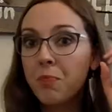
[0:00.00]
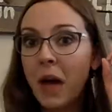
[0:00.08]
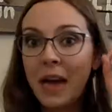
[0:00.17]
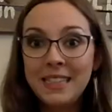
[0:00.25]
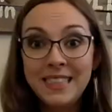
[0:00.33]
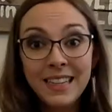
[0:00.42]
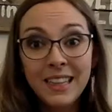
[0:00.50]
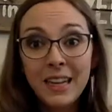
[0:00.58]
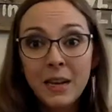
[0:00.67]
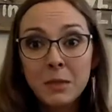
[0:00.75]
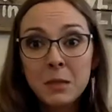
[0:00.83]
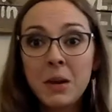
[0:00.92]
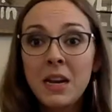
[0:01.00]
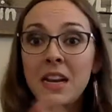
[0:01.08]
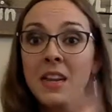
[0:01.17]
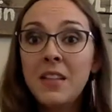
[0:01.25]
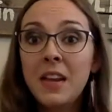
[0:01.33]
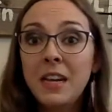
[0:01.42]
idea that comes to mind,
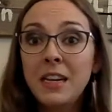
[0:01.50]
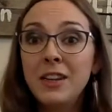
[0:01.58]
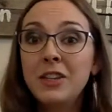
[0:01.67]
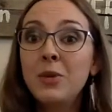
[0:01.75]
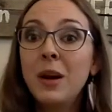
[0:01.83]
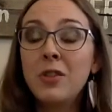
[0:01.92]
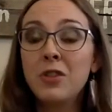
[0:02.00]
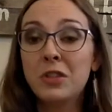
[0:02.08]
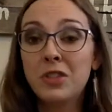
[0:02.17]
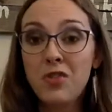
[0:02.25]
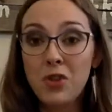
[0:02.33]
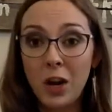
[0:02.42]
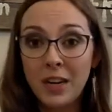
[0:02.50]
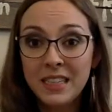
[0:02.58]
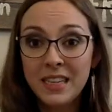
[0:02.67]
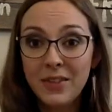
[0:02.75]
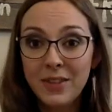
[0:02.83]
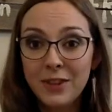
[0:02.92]
anything I need to do, I just jot it
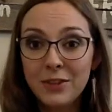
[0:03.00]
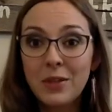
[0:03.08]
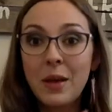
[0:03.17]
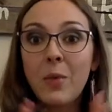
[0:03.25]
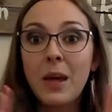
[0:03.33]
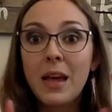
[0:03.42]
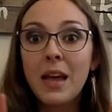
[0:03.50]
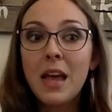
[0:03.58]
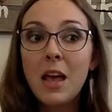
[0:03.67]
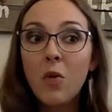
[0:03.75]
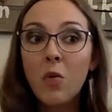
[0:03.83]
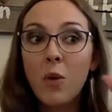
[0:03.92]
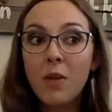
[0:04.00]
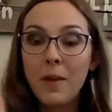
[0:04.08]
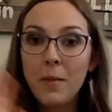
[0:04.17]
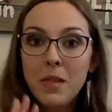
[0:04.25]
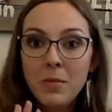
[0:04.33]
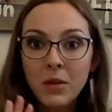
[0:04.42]
down there so that way if
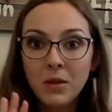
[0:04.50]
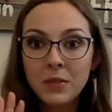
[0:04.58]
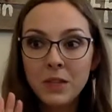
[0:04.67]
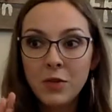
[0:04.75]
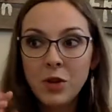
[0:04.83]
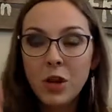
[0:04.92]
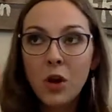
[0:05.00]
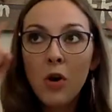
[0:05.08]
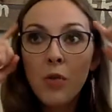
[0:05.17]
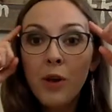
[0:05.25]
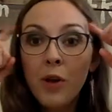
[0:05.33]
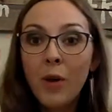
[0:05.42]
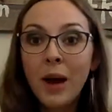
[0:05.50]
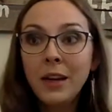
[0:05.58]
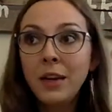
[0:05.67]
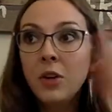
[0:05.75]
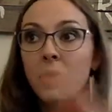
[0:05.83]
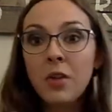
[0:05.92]
I'm in the middle of teaching, oh no, I
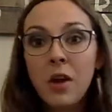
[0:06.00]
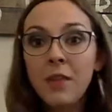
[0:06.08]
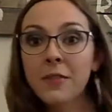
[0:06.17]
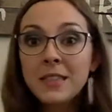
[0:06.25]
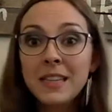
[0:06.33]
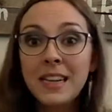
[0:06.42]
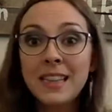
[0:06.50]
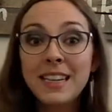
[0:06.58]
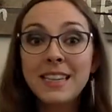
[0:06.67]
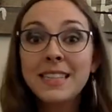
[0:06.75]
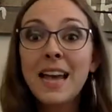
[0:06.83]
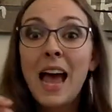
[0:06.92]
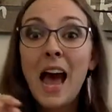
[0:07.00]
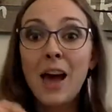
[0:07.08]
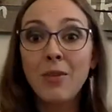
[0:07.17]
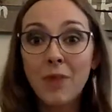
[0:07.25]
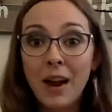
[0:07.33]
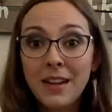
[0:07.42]
need to go to the office and get this, I
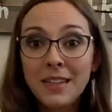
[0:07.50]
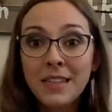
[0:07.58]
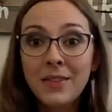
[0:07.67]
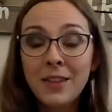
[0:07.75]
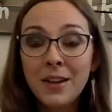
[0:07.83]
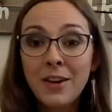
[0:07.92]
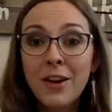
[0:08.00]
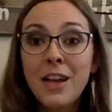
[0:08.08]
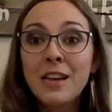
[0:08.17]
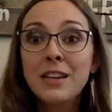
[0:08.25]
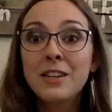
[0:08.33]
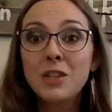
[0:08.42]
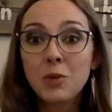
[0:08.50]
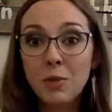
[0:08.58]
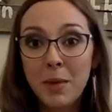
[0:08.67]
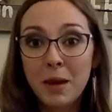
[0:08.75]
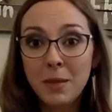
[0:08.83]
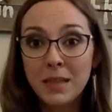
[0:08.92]
write it down there to
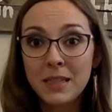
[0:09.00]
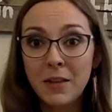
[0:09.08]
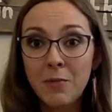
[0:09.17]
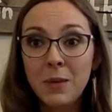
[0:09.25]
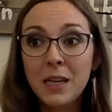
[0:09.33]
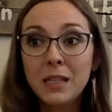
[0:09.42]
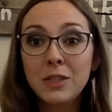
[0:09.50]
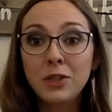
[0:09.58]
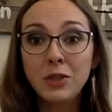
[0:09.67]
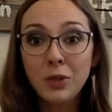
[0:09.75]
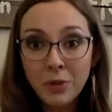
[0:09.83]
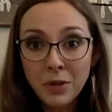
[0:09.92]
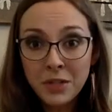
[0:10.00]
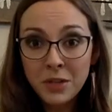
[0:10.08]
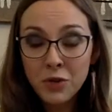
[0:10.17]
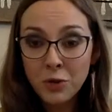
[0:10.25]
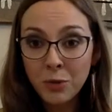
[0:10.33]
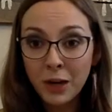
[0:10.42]
remind myself, because you know
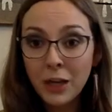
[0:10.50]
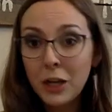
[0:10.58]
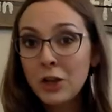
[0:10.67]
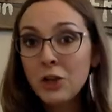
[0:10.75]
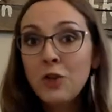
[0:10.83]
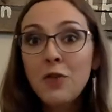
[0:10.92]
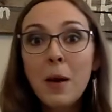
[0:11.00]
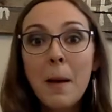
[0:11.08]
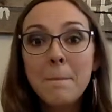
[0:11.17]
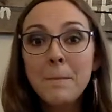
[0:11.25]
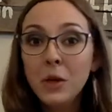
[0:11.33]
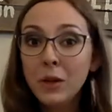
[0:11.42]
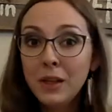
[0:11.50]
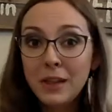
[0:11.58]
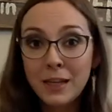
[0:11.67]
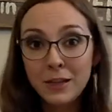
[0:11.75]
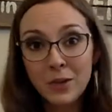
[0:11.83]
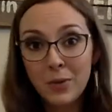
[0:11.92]
teacher brain, you've got a million
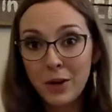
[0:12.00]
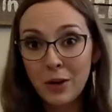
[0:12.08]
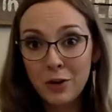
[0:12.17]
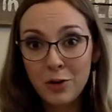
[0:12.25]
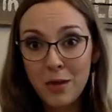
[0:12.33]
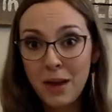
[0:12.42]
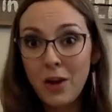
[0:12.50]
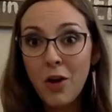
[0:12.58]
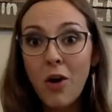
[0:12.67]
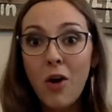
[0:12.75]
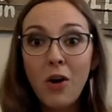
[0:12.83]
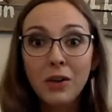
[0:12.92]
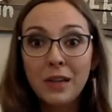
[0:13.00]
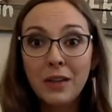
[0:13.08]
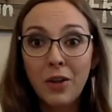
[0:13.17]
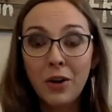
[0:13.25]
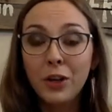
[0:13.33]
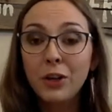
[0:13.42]
things going on in your mind all day
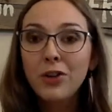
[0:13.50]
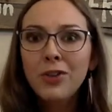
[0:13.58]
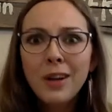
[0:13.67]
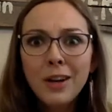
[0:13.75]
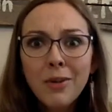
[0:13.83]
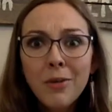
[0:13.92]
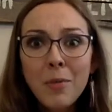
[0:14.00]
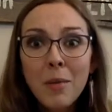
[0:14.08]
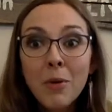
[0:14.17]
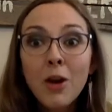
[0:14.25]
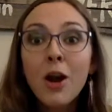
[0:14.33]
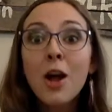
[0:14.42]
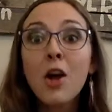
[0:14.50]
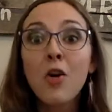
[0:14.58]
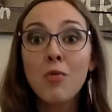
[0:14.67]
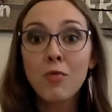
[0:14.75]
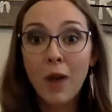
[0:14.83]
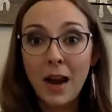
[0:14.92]
long. You're not gonna remember.
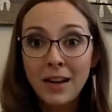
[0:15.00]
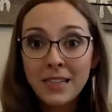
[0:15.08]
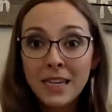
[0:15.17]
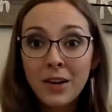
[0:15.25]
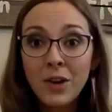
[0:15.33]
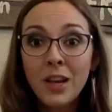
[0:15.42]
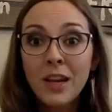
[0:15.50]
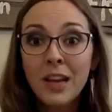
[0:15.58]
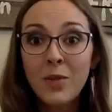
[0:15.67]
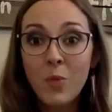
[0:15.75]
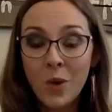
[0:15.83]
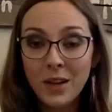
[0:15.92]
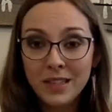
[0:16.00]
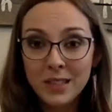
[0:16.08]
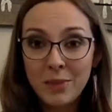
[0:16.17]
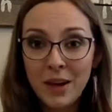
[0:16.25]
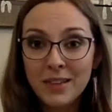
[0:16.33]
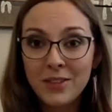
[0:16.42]
Write it down in one
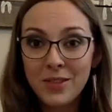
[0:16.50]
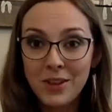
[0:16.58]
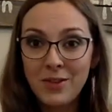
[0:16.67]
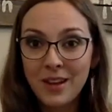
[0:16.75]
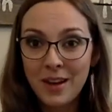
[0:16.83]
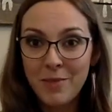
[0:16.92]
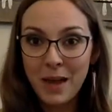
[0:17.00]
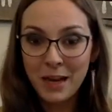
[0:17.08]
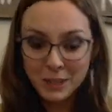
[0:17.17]
spot so that you can come back